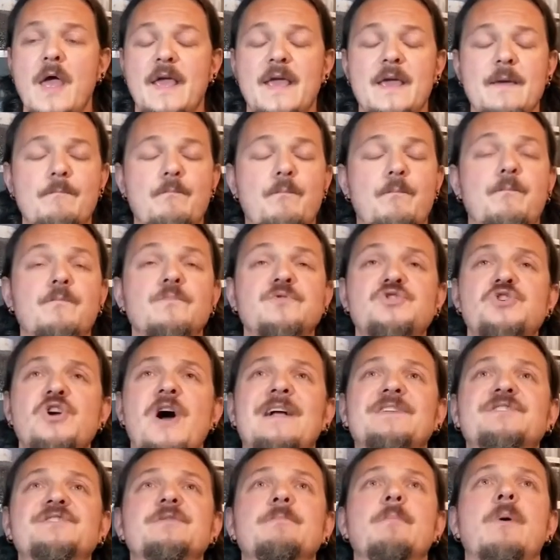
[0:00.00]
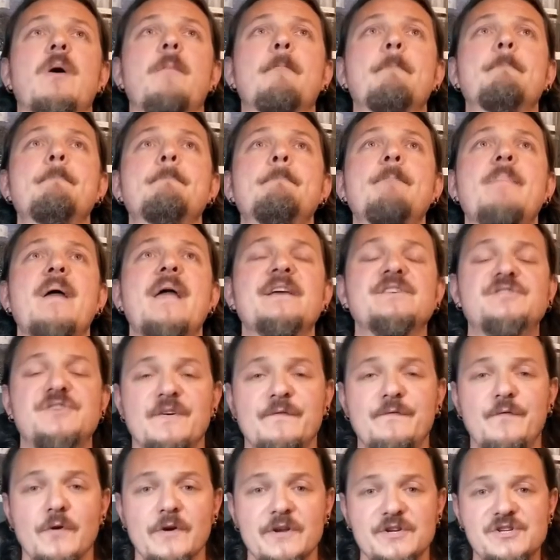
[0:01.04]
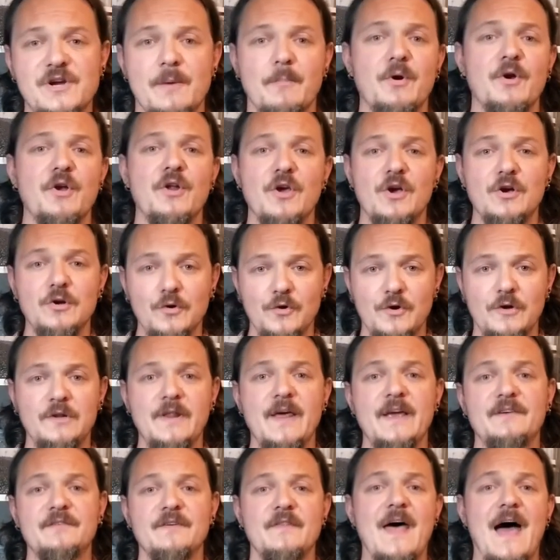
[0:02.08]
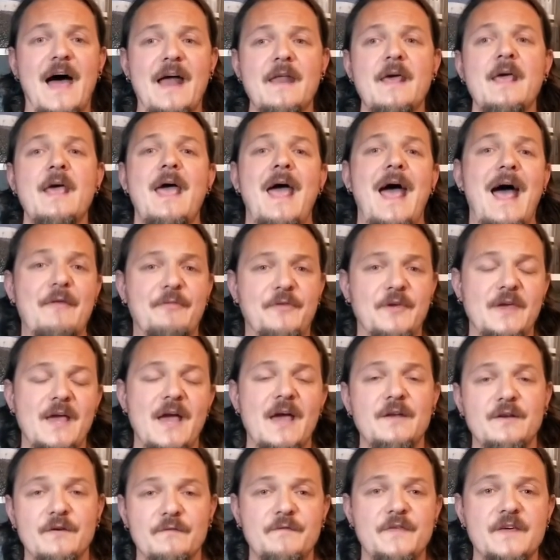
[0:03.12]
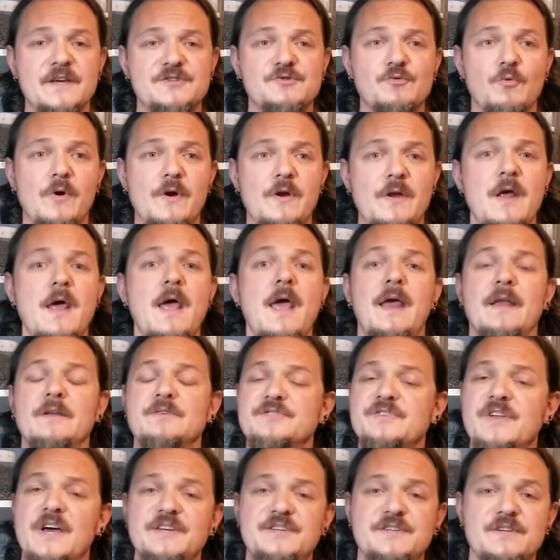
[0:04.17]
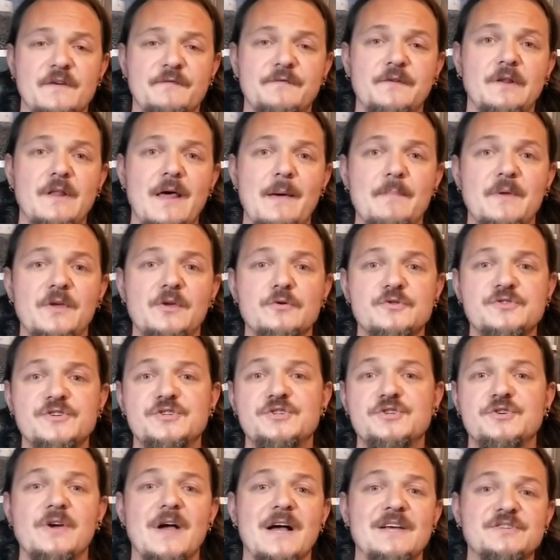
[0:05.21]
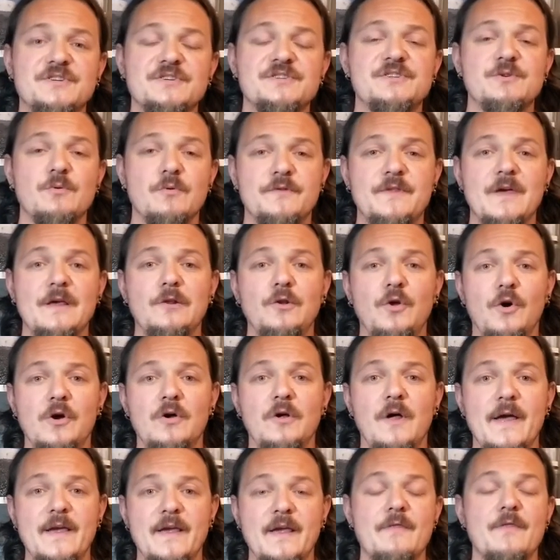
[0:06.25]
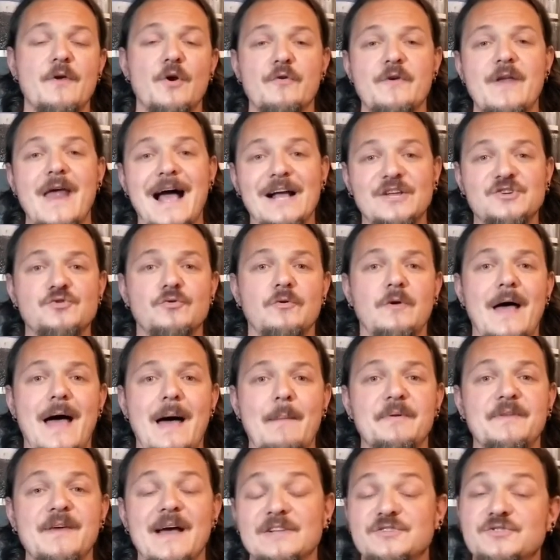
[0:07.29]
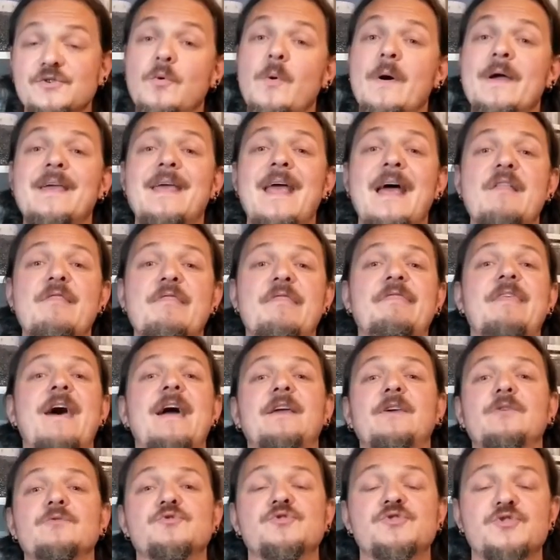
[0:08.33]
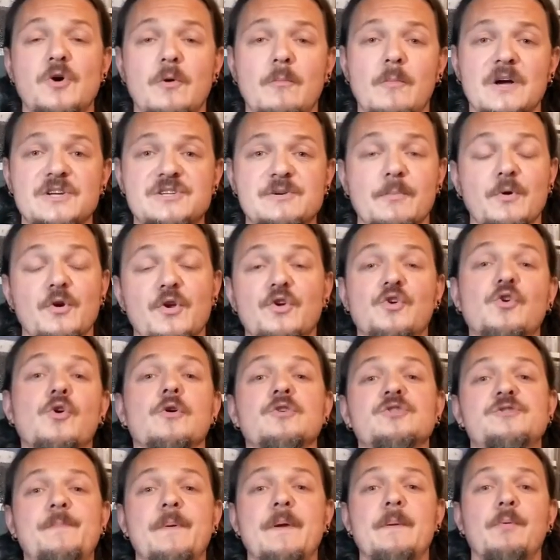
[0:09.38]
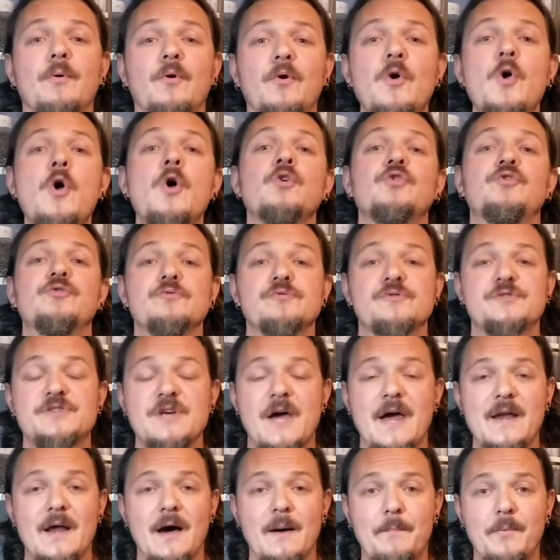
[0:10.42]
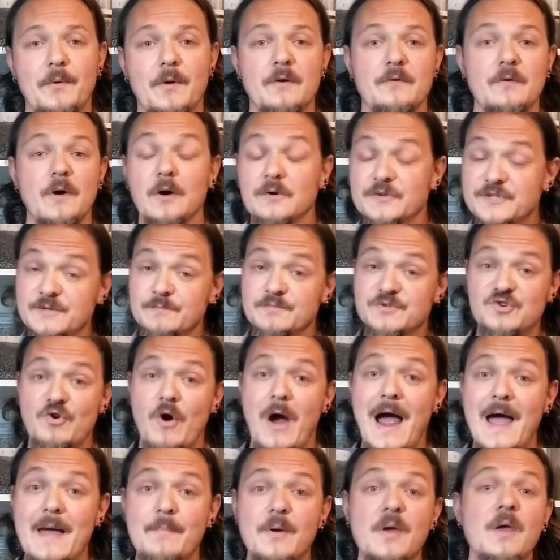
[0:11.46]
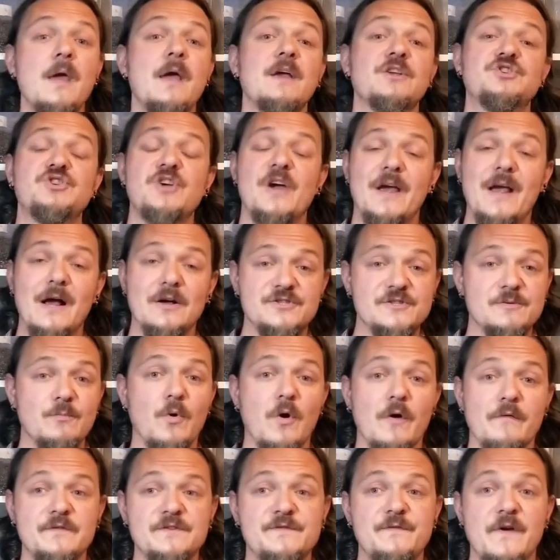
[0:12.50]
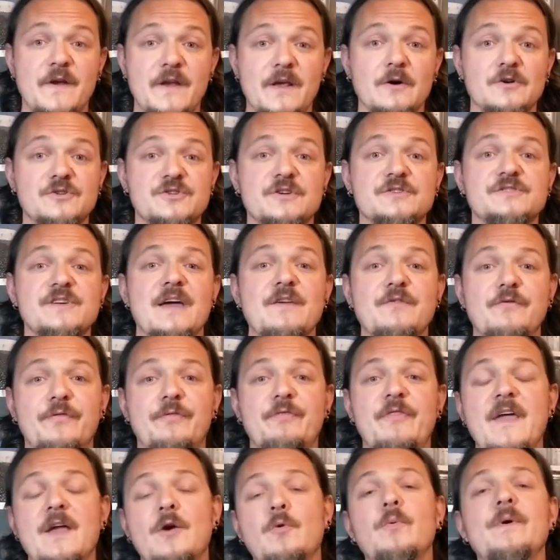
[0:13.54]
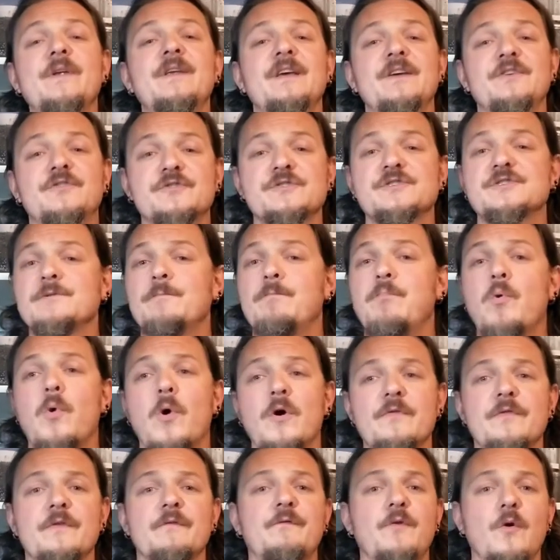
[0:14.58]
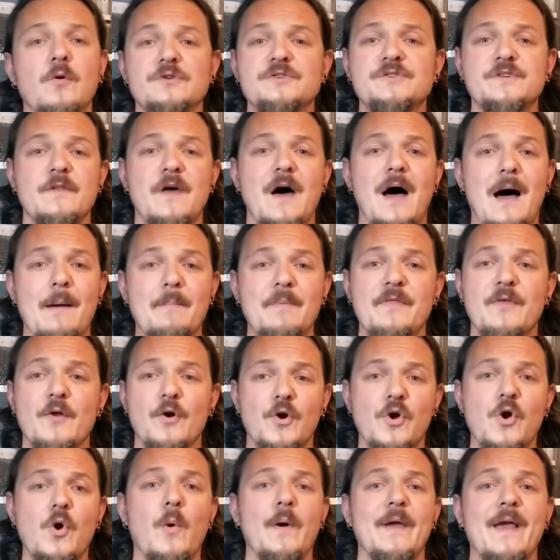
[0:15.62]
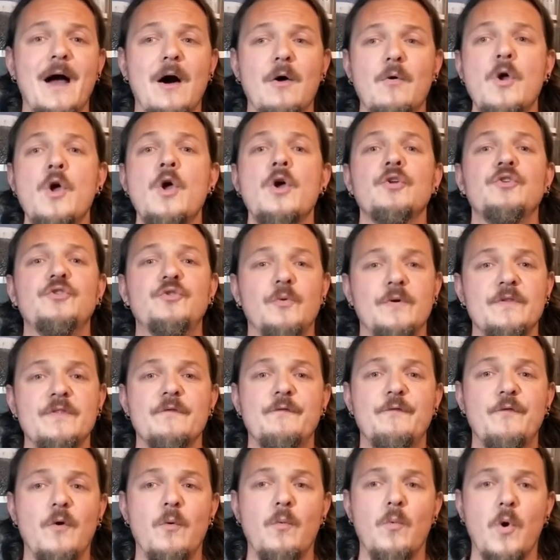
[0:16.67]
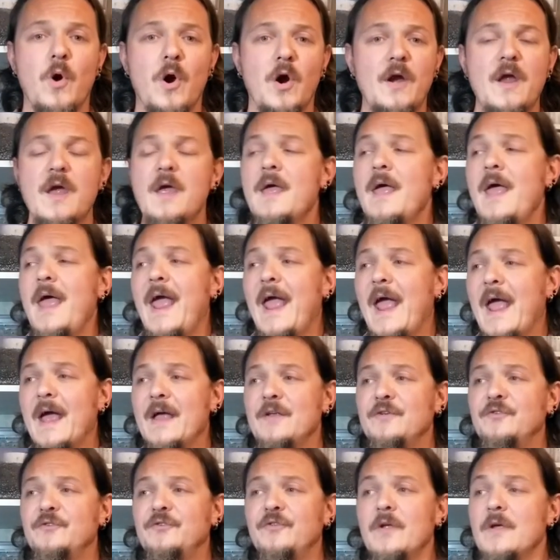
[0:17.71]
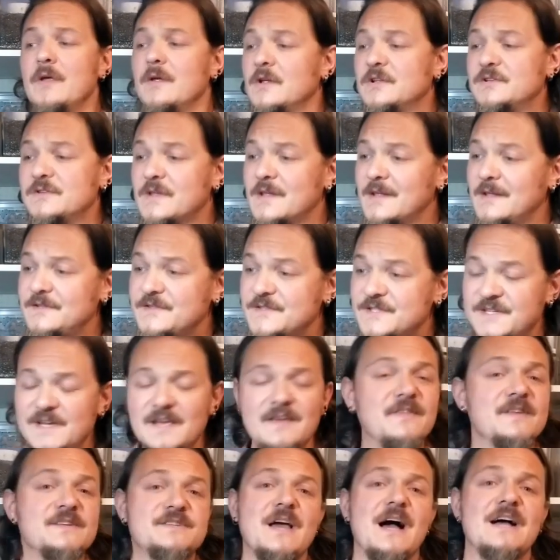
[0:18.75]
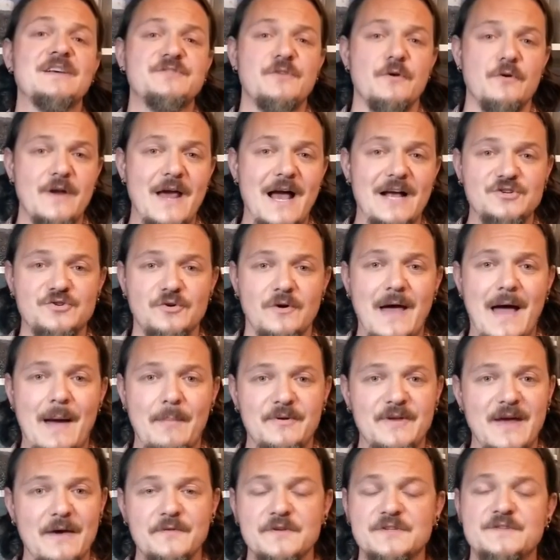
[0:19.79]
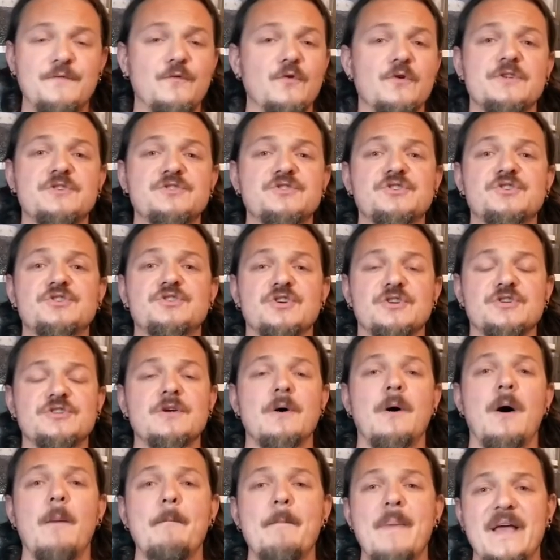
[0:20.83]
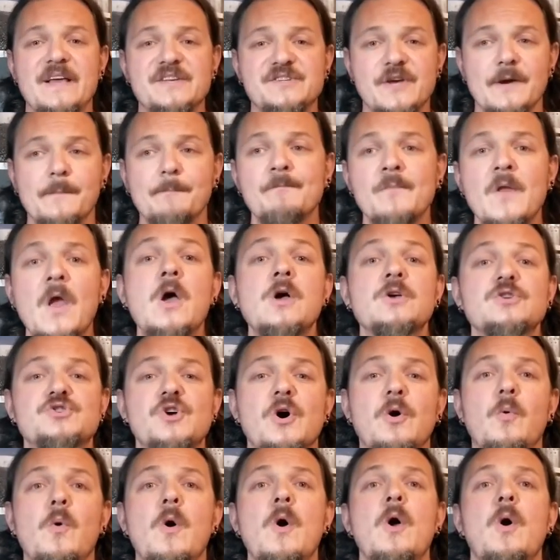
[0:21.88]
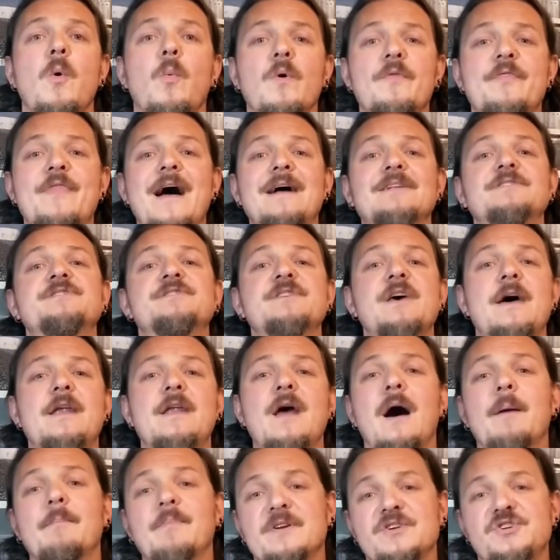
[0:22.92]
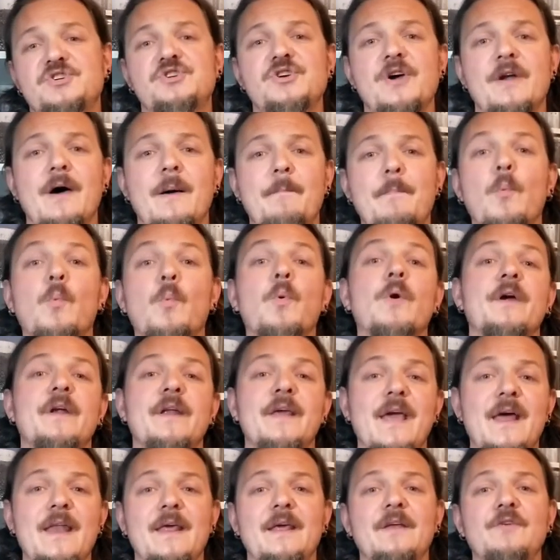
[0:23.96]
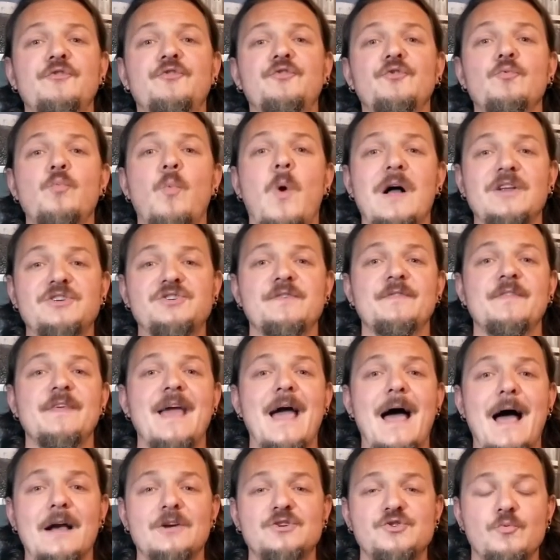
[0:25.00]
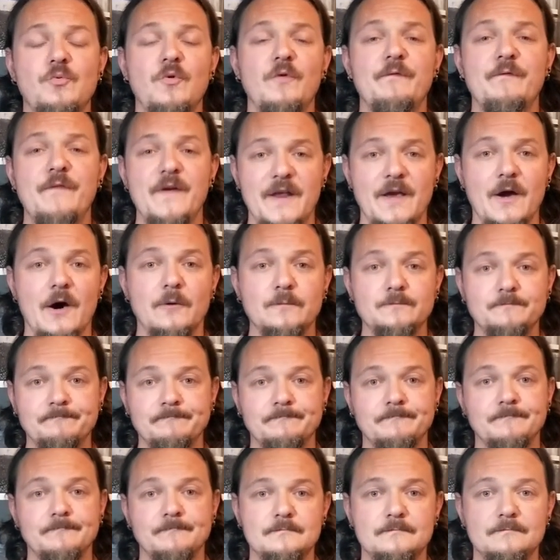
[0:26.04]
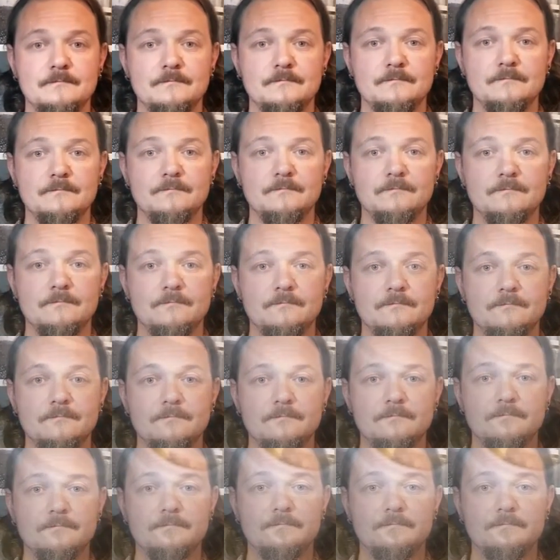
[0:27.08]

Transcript: He shot some amazing footage. I'm going to include a link to that at the end of this one, and he was nice enough to let me use it so you guys can see what they look like in their natural habitat. So again, thank you so much. I'm going to encourage people to sign up or subscribe, check out some more of his videos, because I think we need to support the folks in the hobby that are going out, doing the footwork, and seeing these guys in their natural habitat. This footage is just amazing. So with that said, I'm going to shut up. We're going to get into watching the actual video. When